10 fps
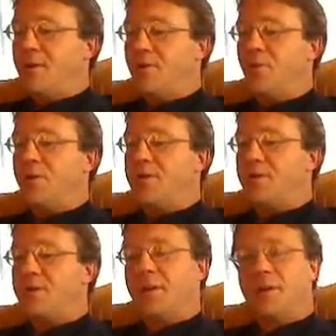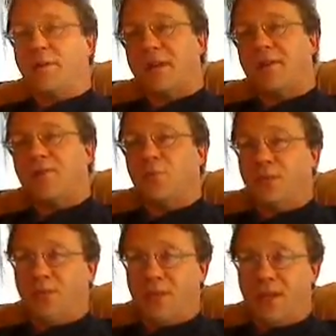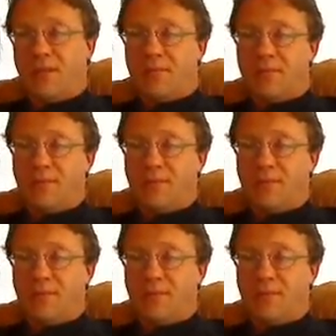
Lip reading: Do you wish to study Spanish with me?